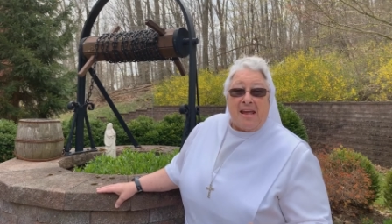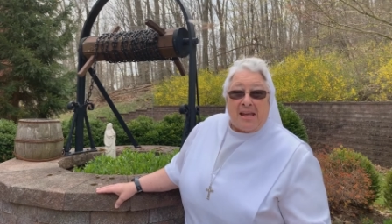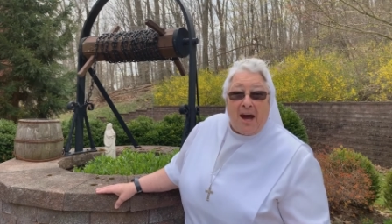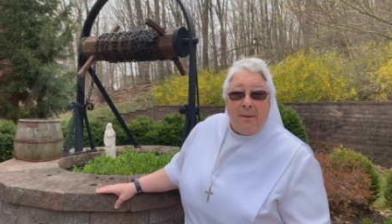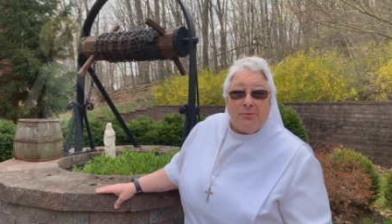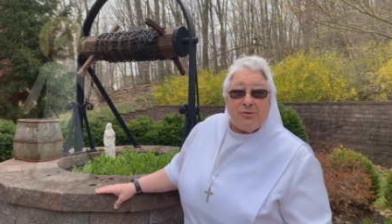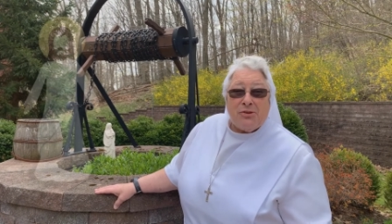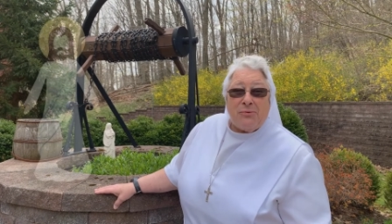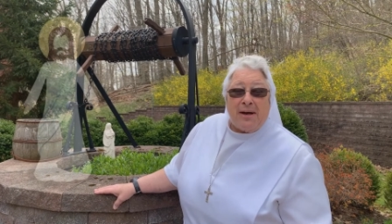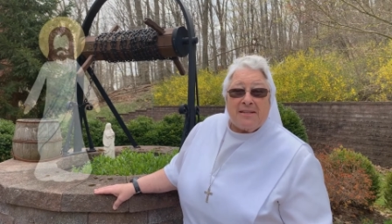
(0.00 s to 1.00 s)
He comes
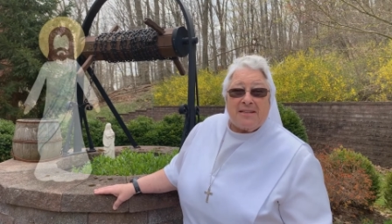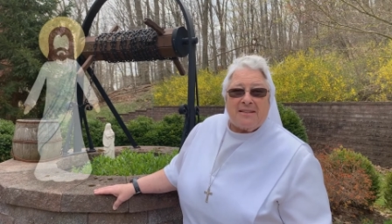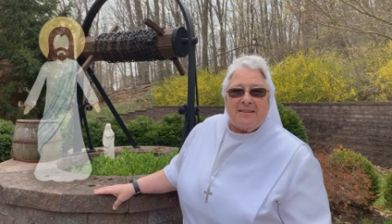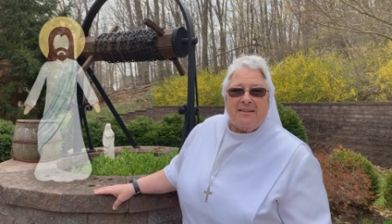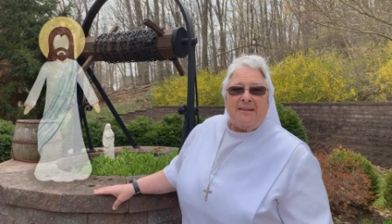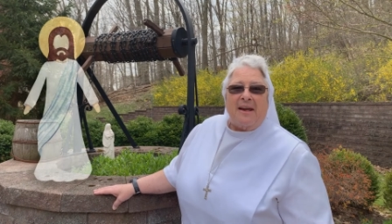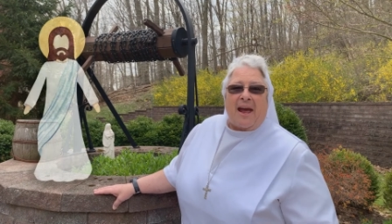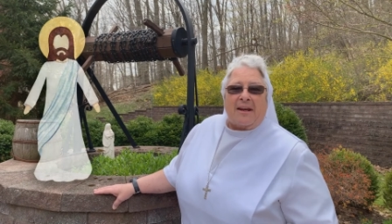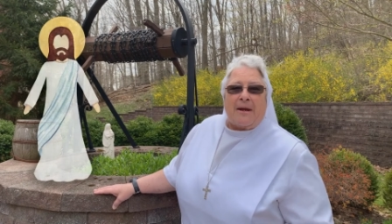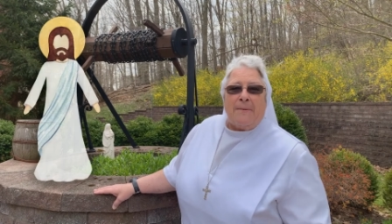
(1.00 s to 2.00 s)
to us
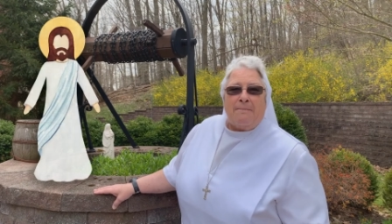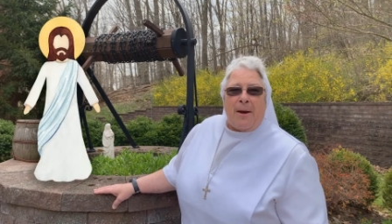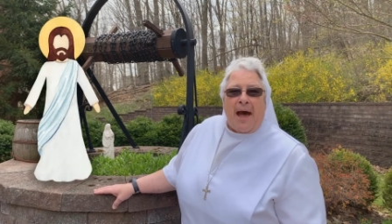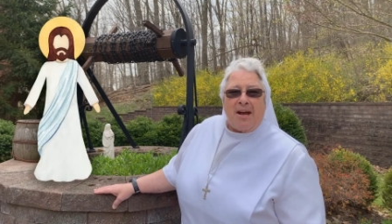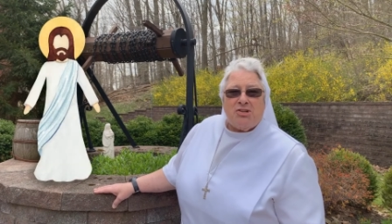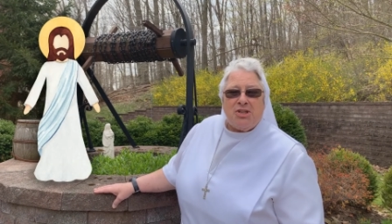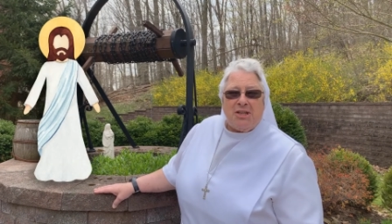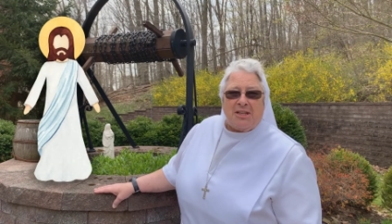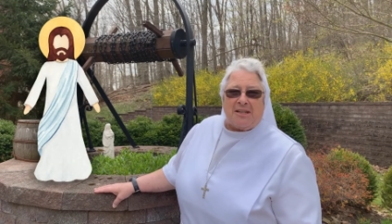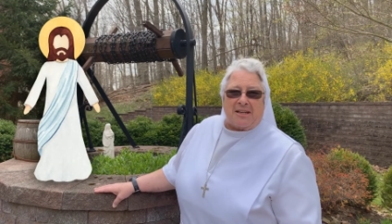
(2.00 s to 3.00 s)
and
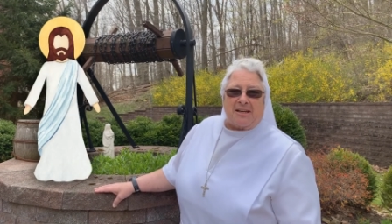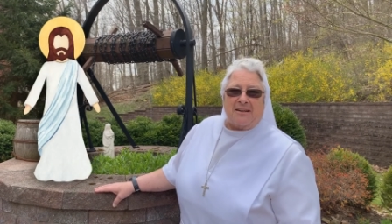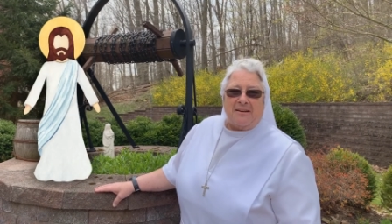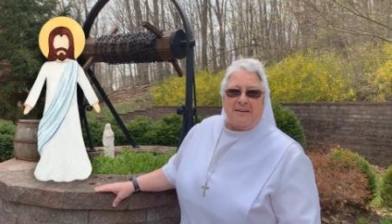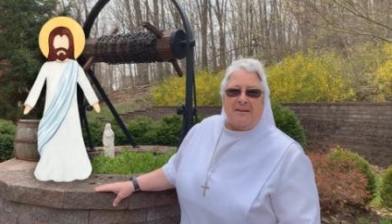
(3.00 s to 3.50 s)
compassionately